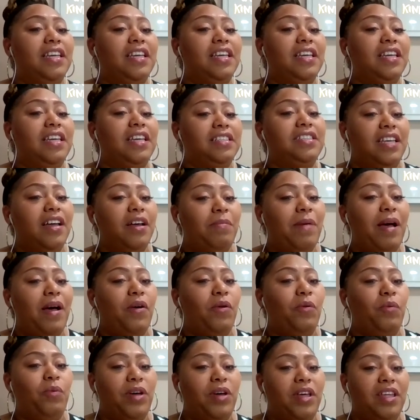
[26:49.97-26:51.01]
They did
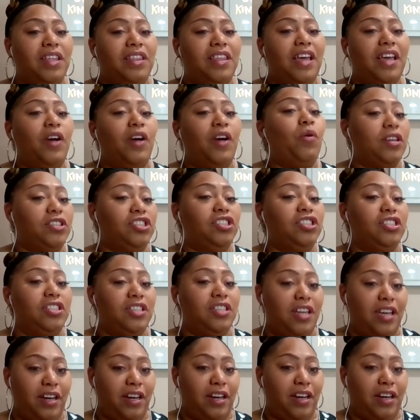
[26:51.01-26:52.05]
come out with a
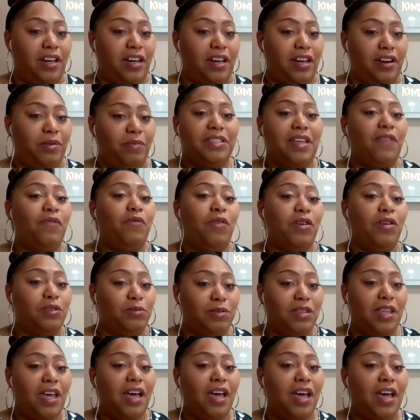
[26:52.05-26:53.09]
questionnaire because I've
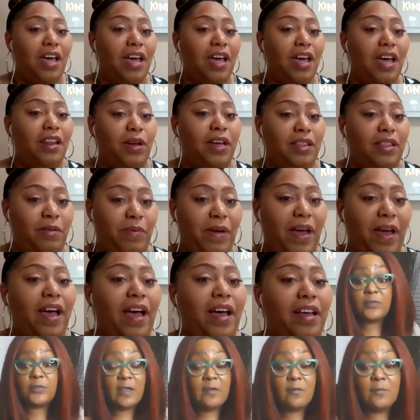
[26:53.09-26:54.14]
worked with well, oh, Eloquii no, no, no, in the they,
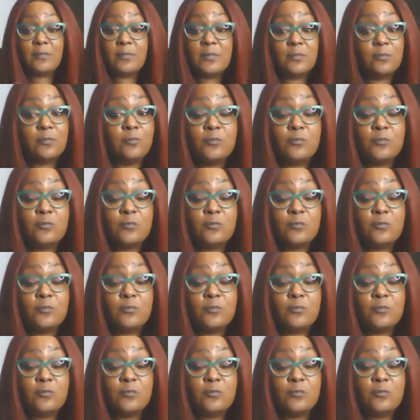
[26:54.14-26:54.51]
past.